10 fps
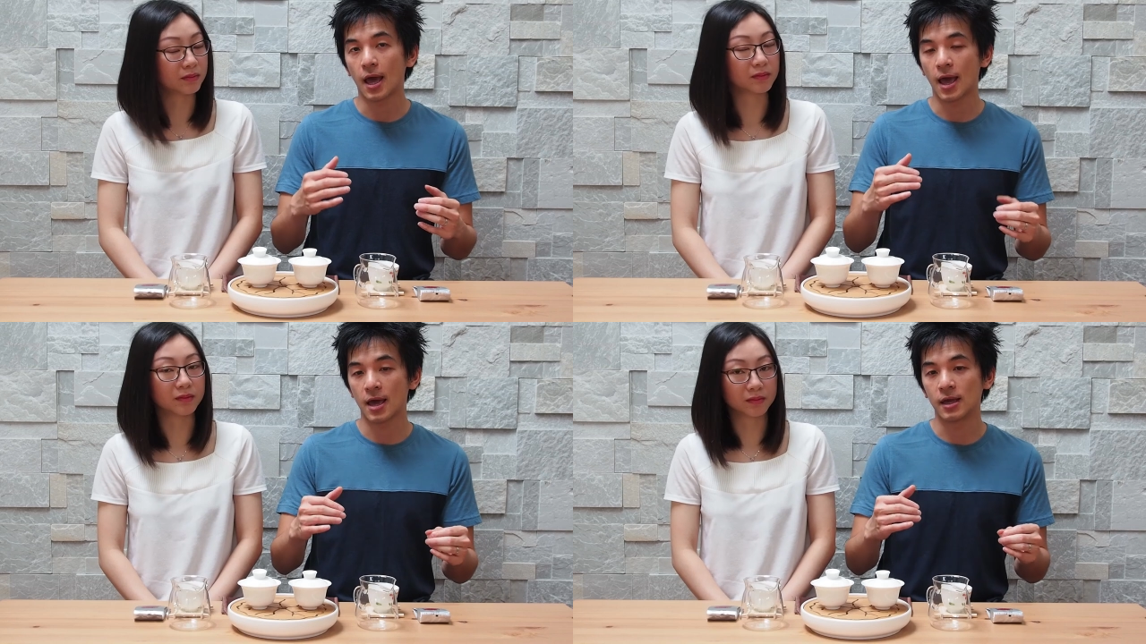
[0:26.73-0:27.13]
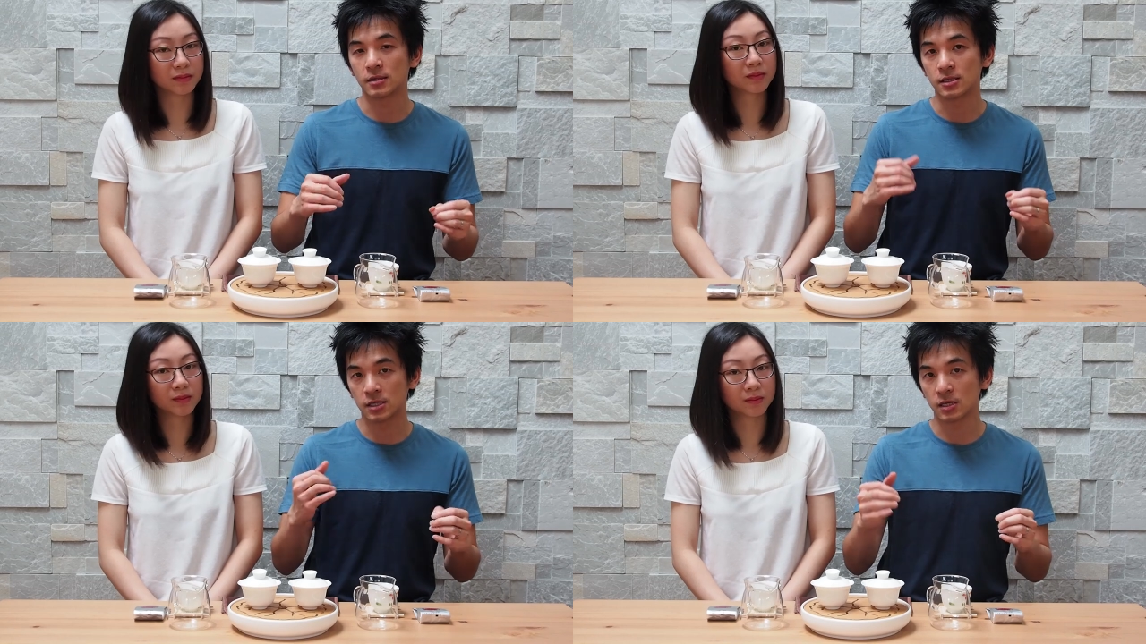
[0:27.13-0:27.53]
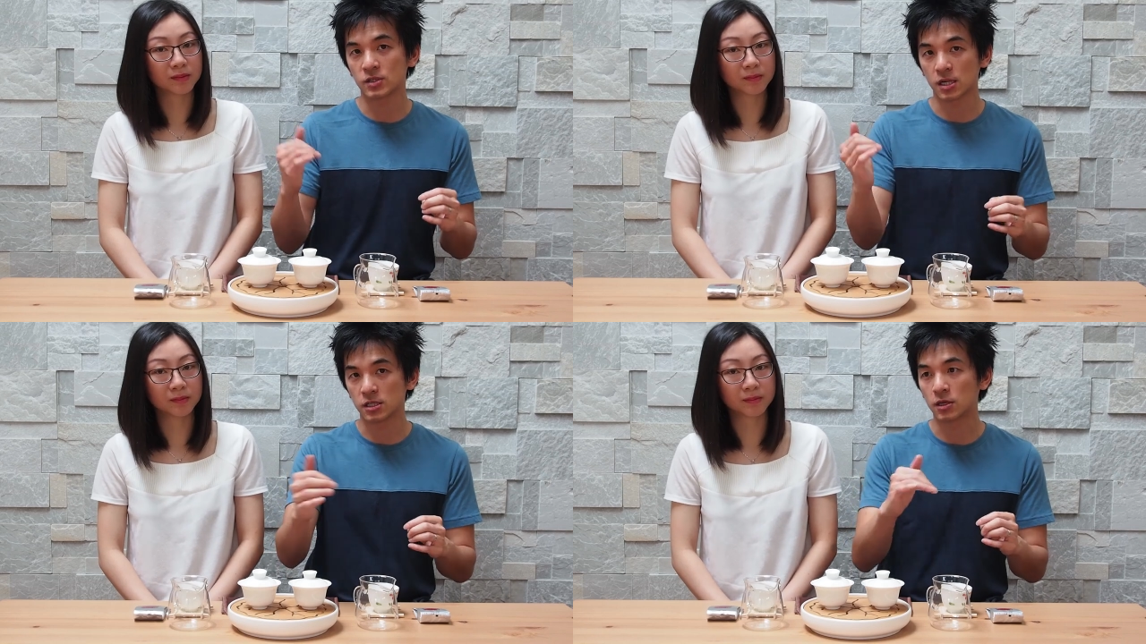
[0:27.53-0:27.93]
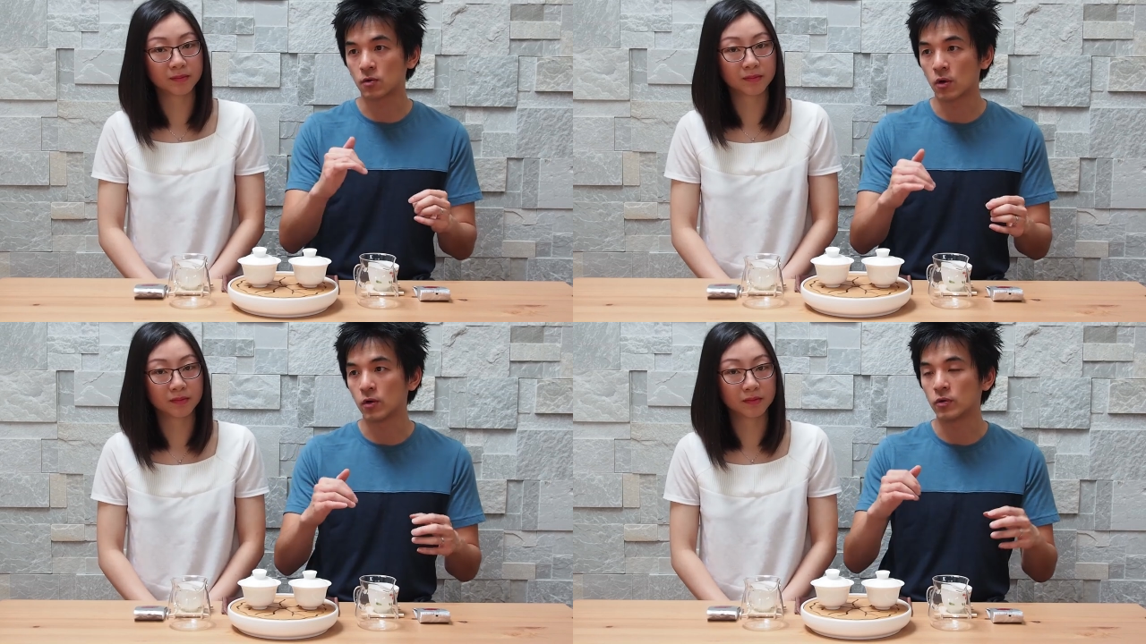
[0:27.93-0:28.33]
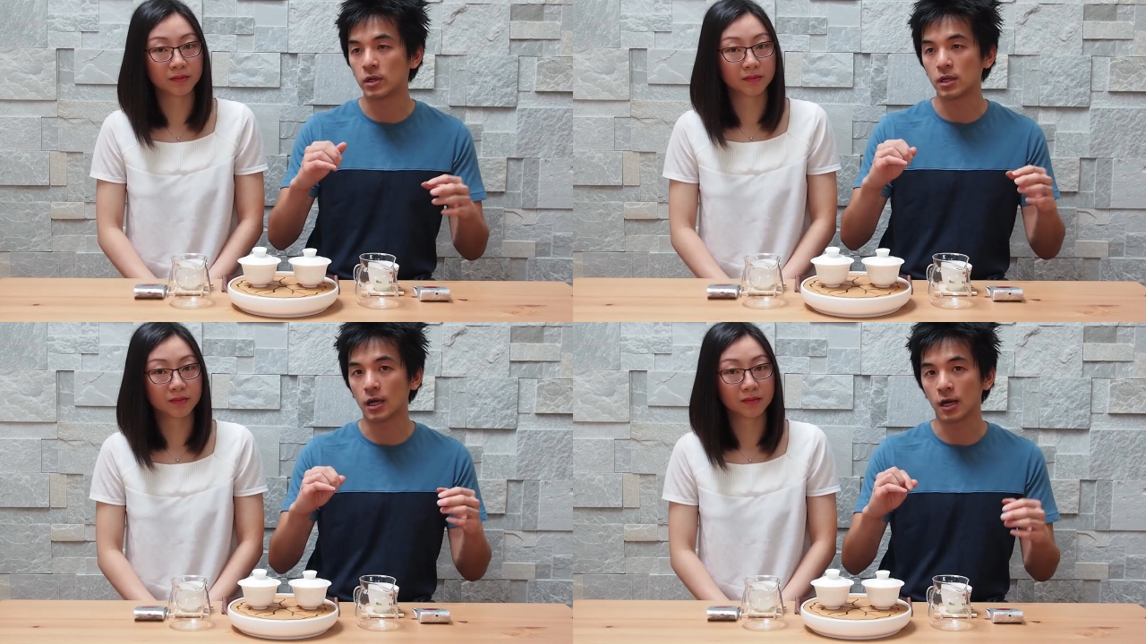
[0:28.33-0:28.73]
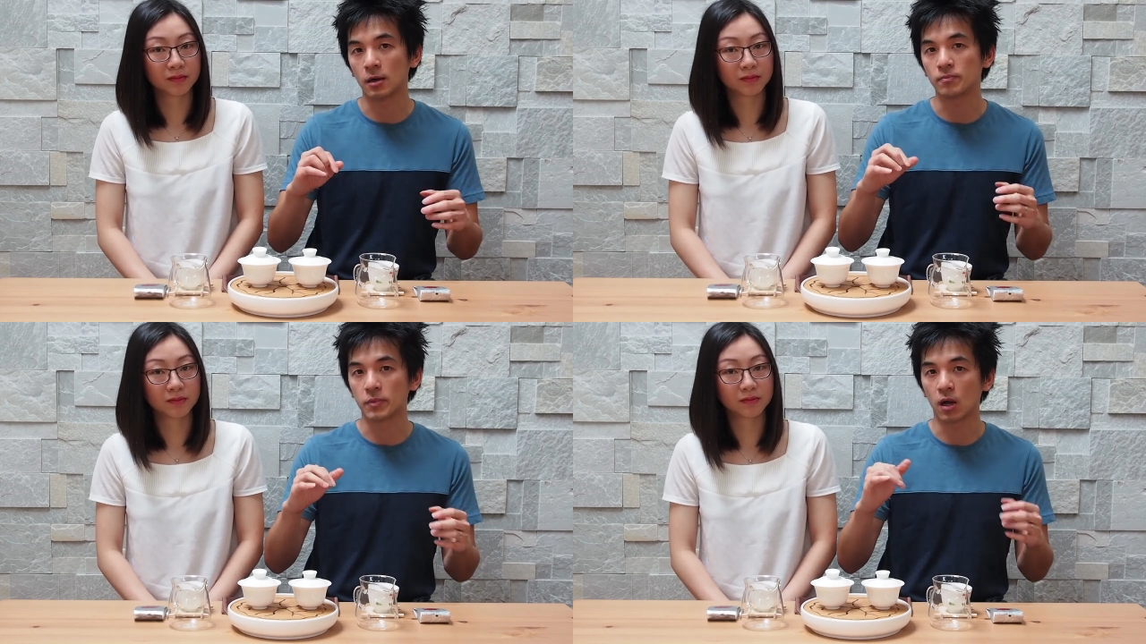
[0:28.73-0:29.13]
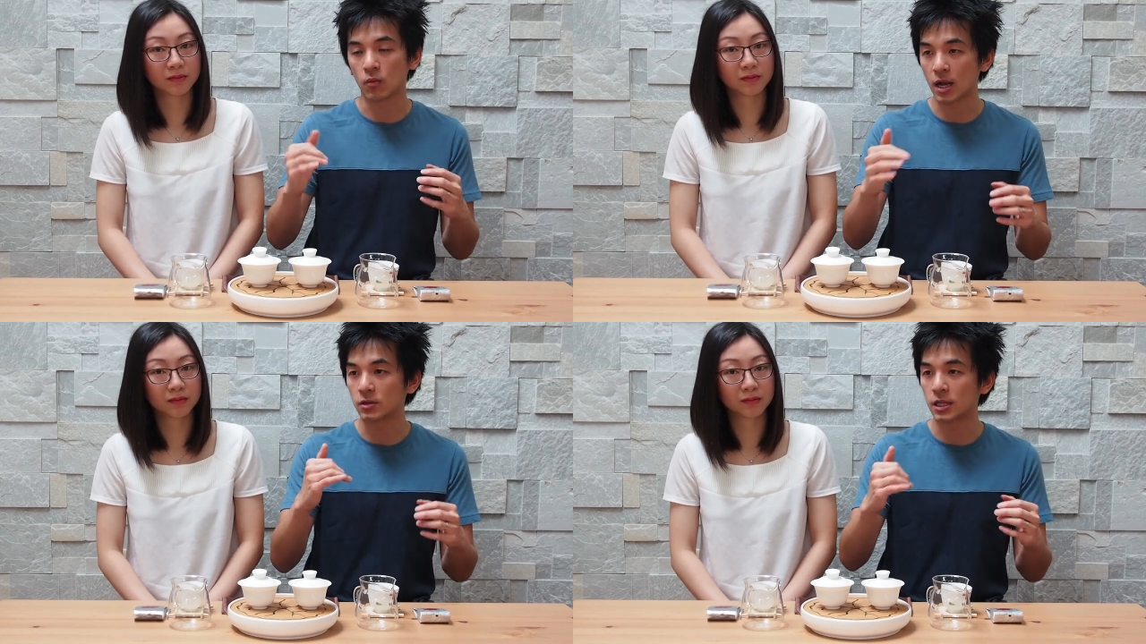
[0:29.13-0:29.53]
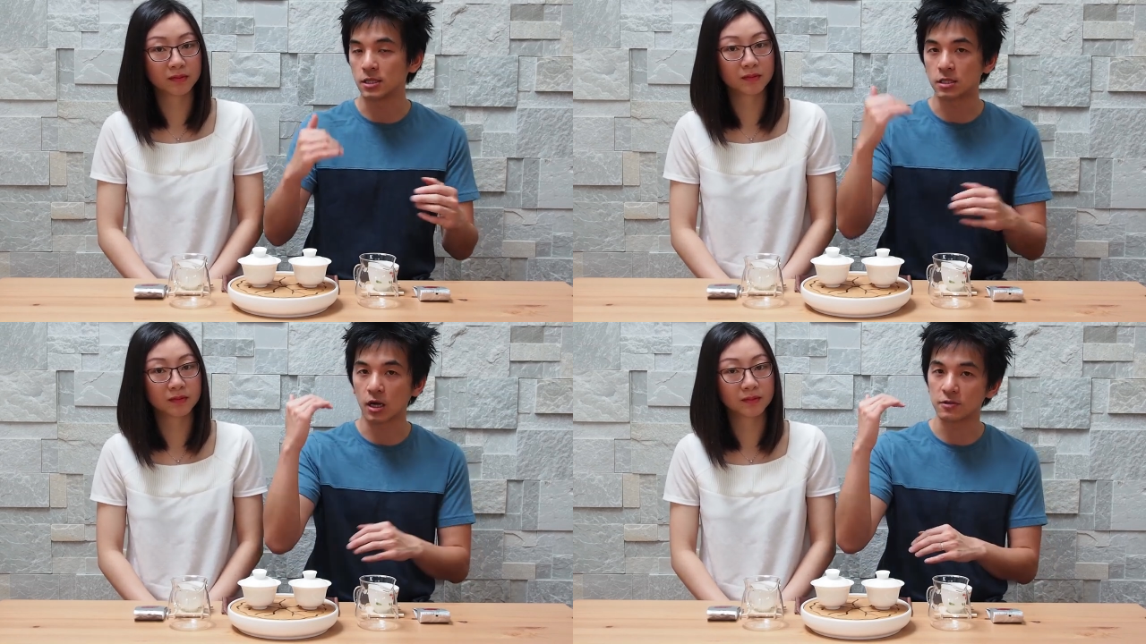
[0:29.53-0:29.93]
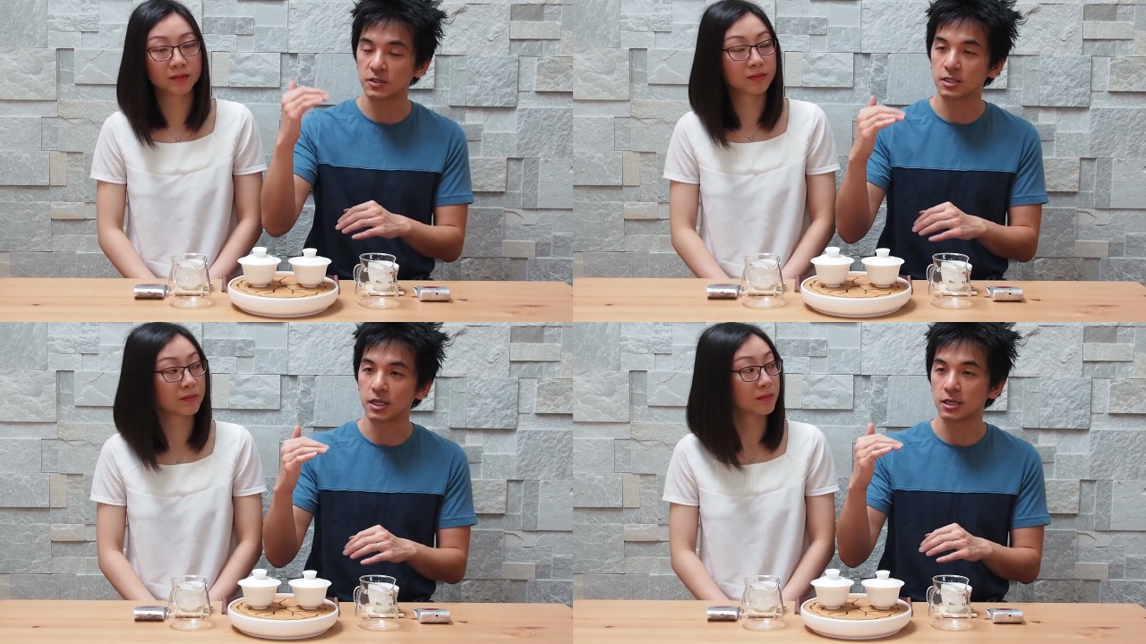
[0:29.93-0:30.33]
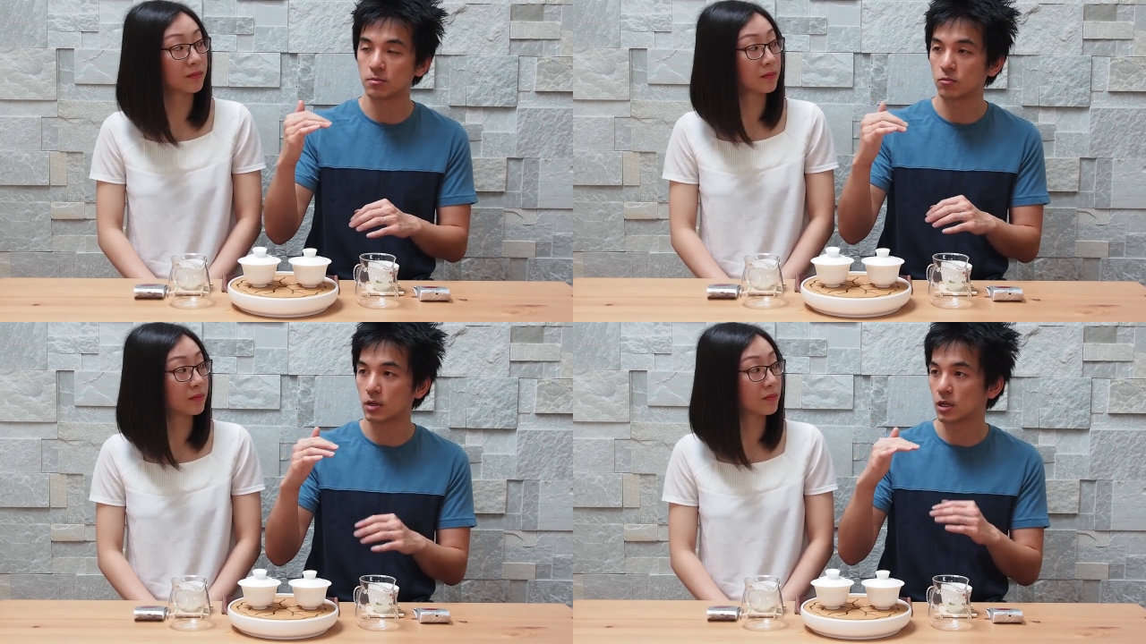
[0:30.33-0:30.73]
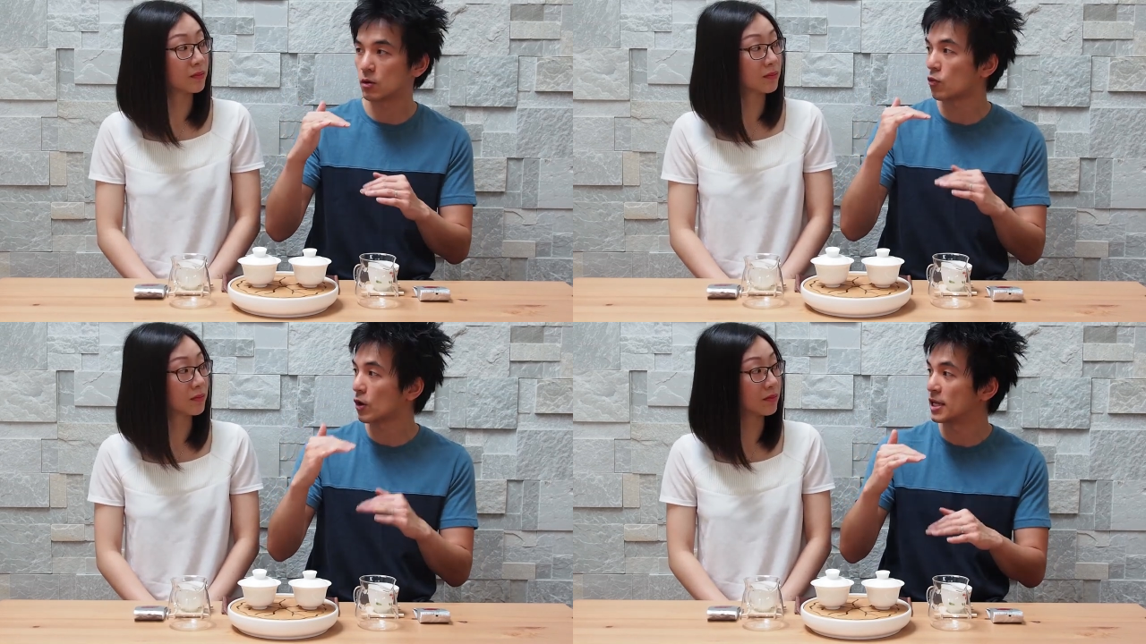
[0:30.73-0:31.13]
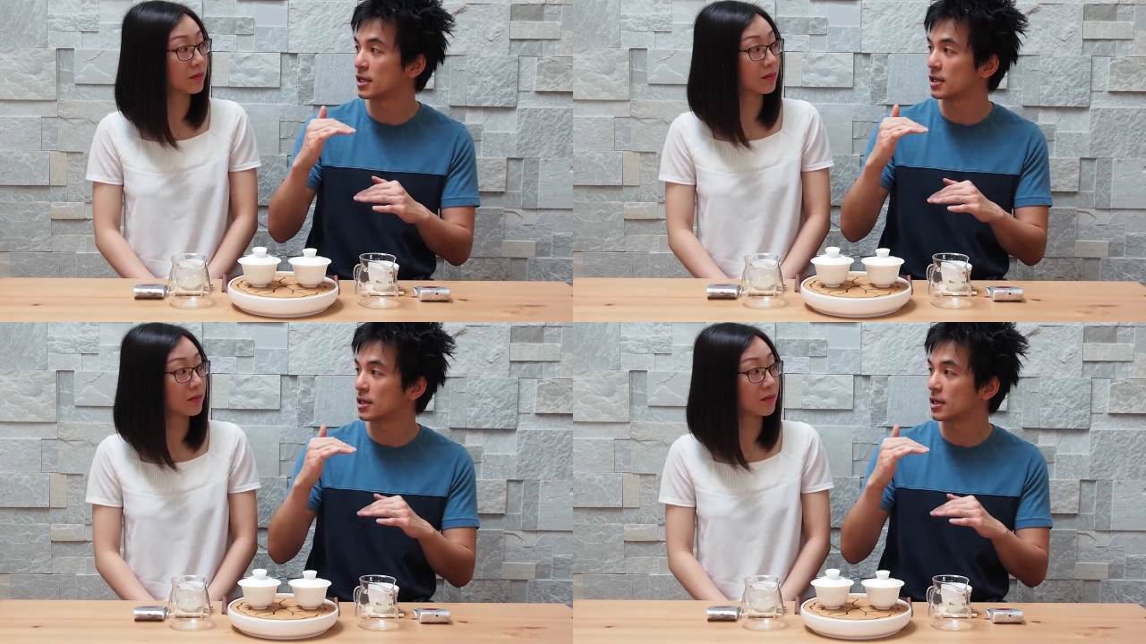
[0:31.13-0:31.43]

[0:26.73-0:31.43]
Speaker 1: and the tea was actually grown um, around these kind of steep, uh, rocky